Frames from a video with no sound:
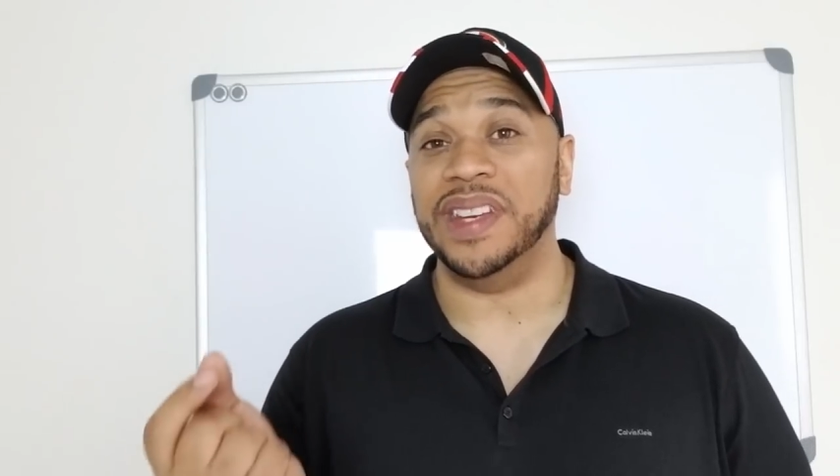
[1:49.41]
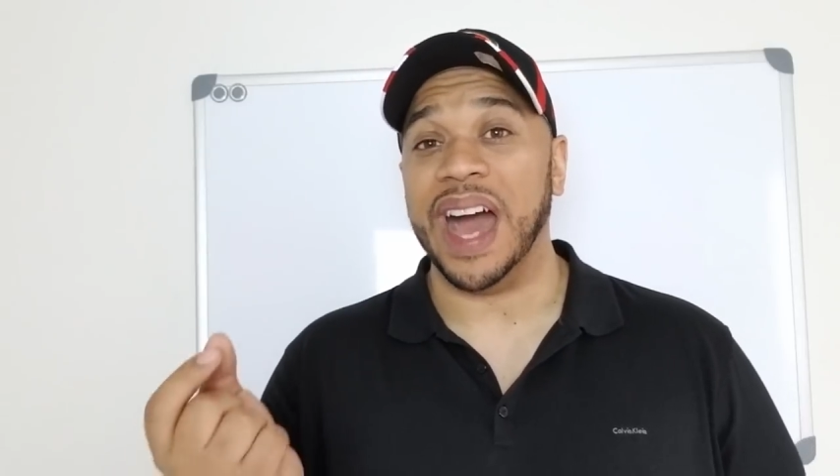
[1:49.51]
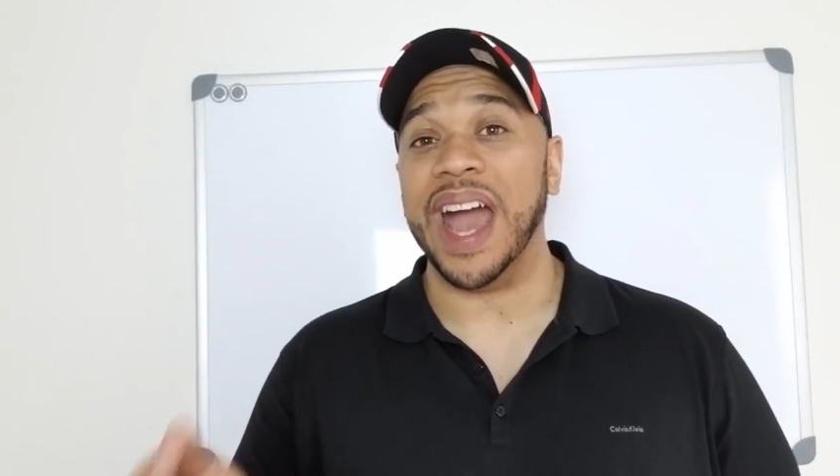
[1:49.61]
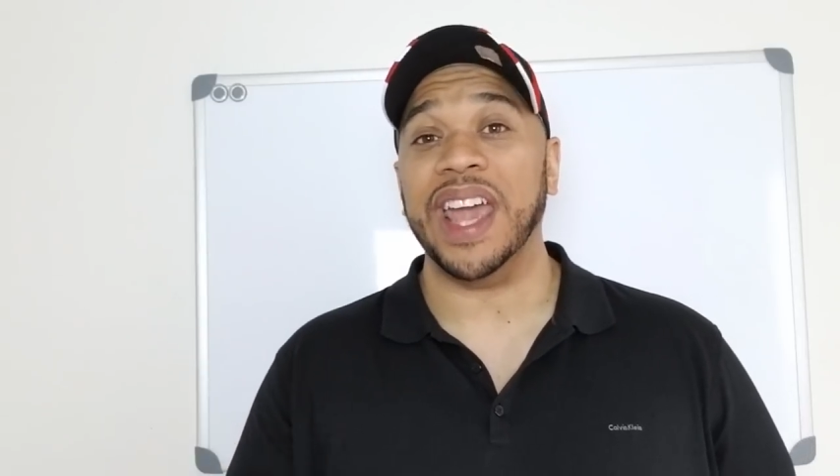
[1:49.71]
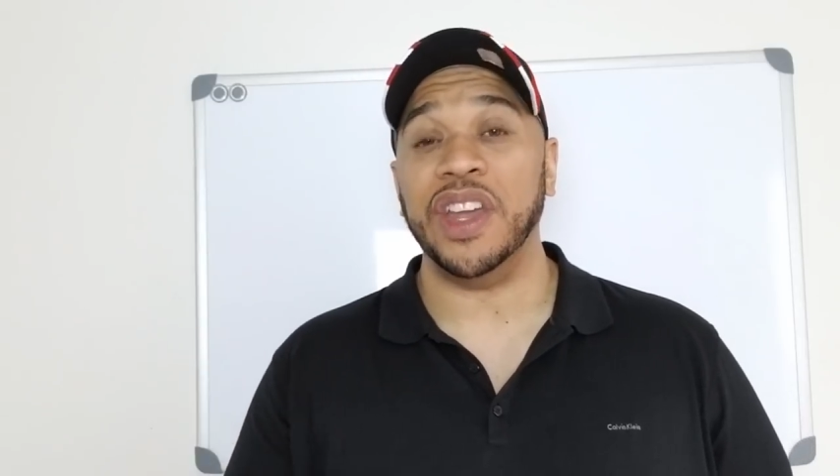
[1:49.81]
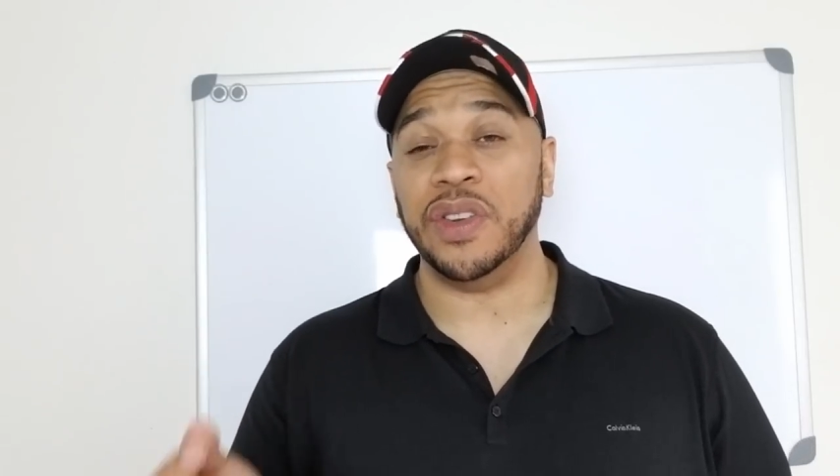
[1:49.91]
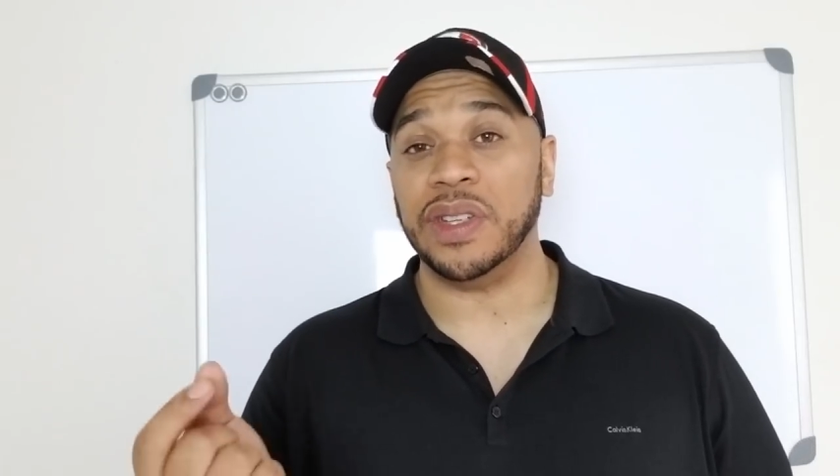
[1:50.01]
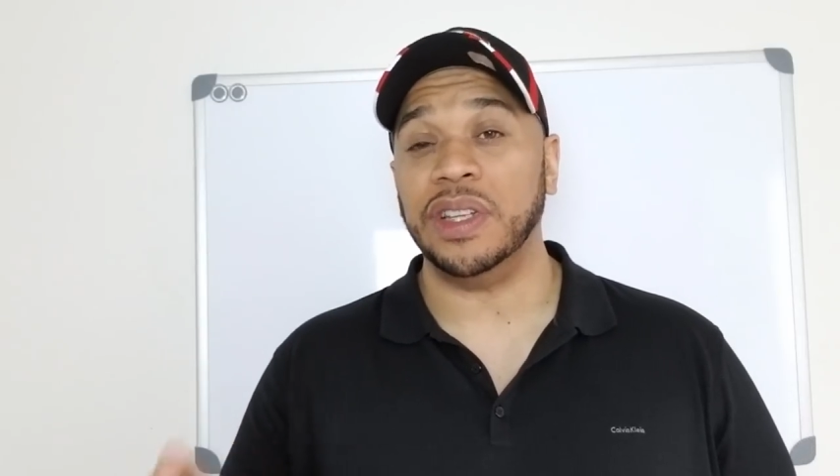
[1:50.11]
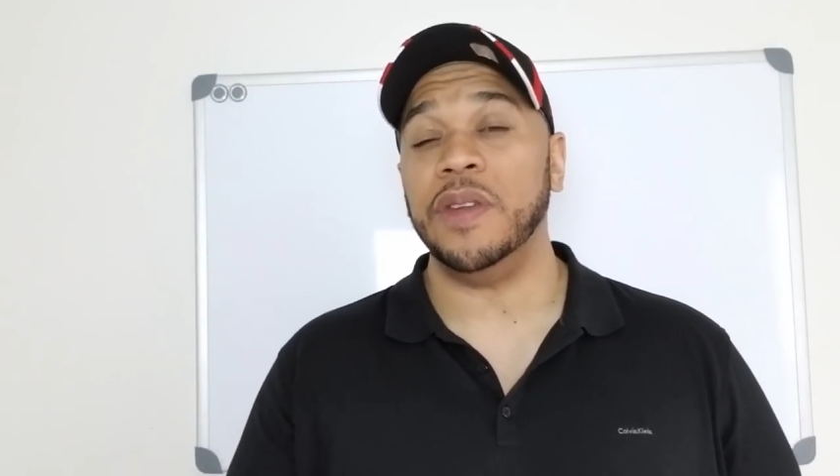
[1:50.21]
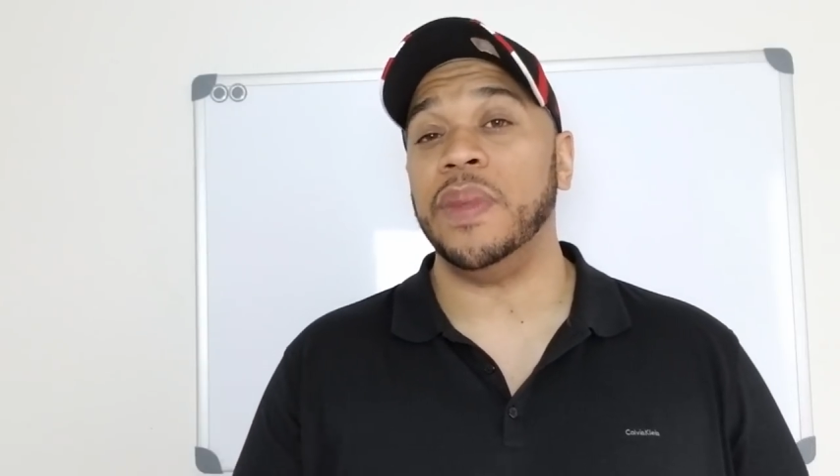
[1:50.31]
dying in your
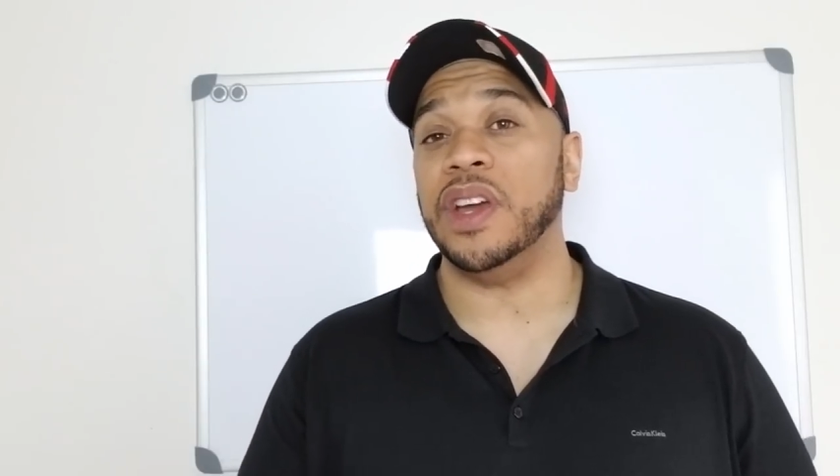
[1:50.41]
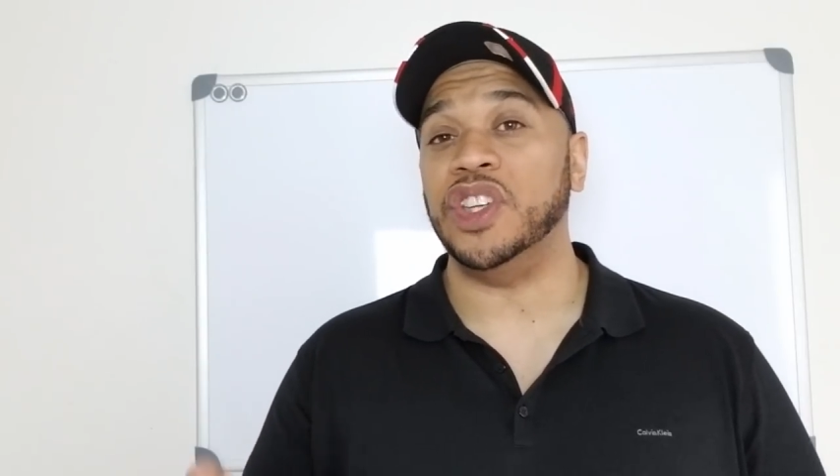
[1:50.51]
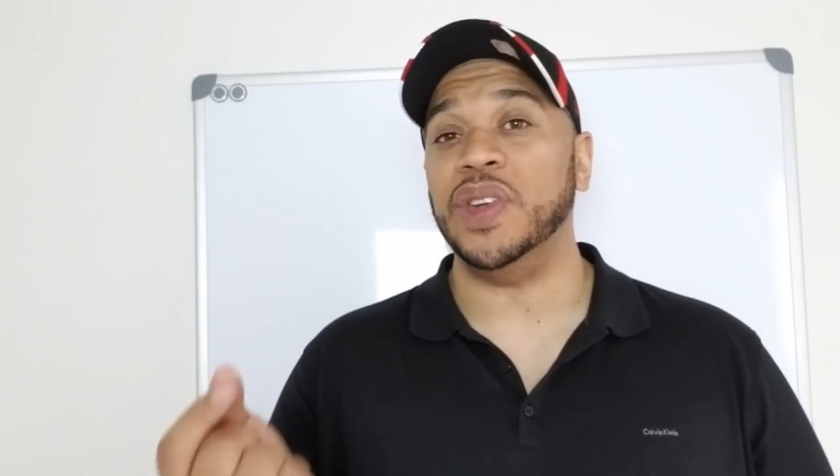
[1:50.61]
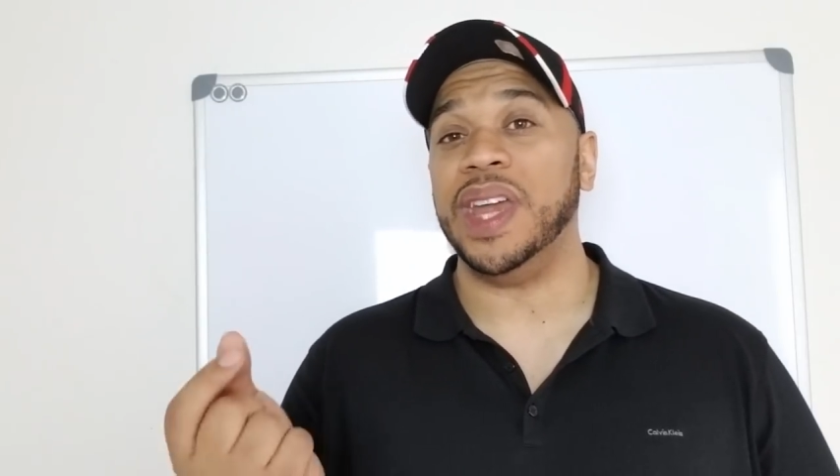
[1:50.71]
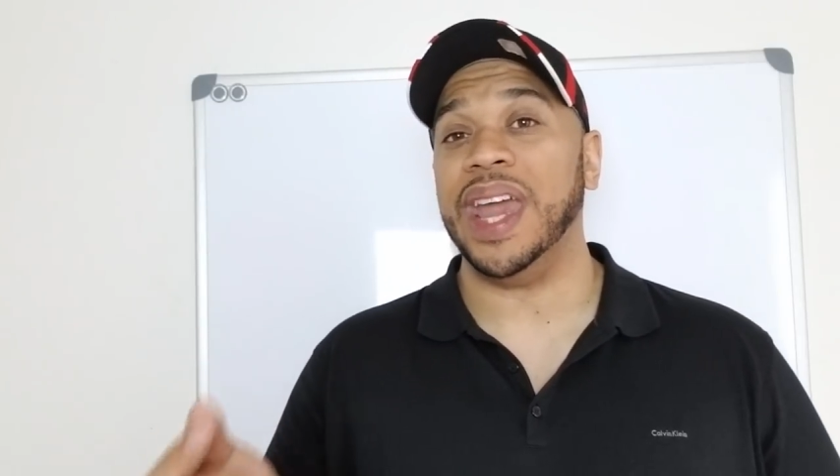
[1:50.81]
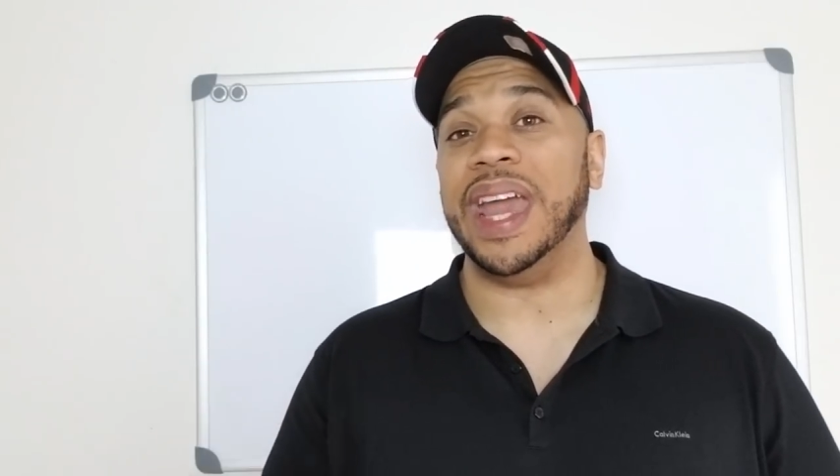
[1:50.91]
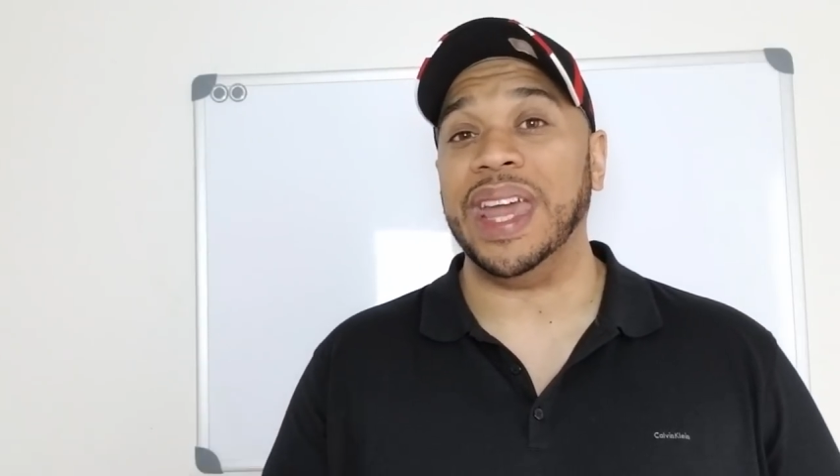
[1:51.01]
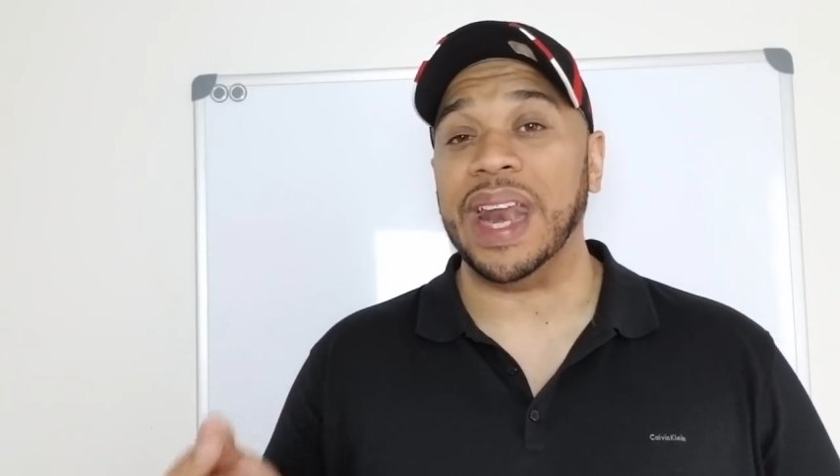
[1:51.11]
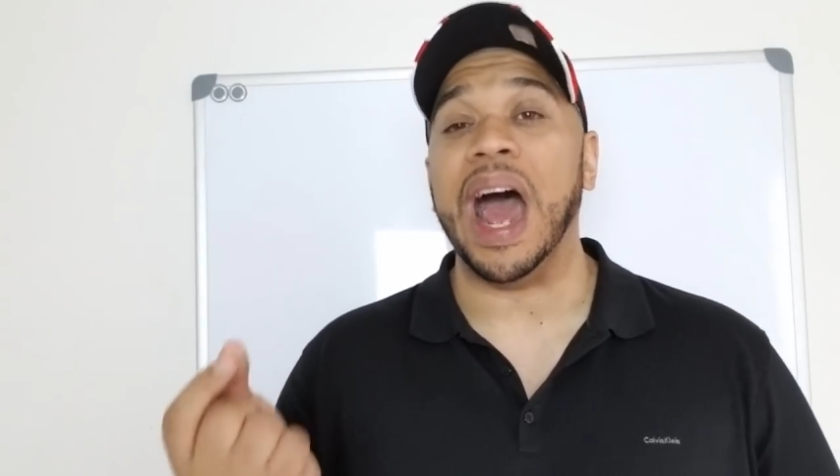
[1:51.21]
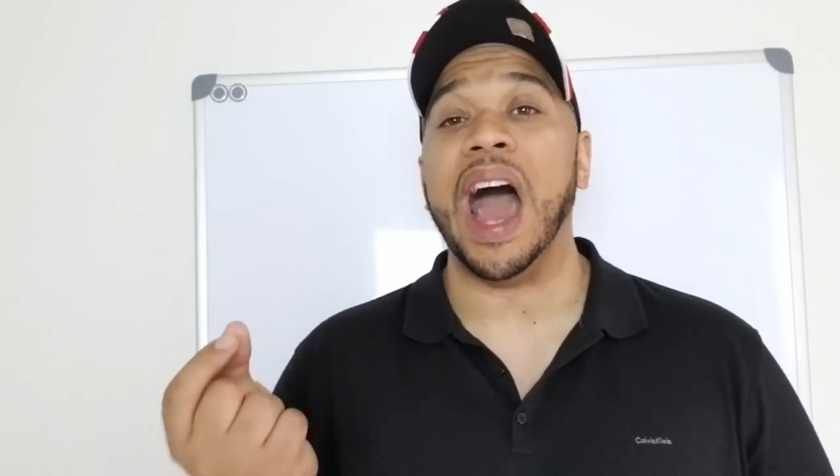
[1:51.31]
sleep because you can't get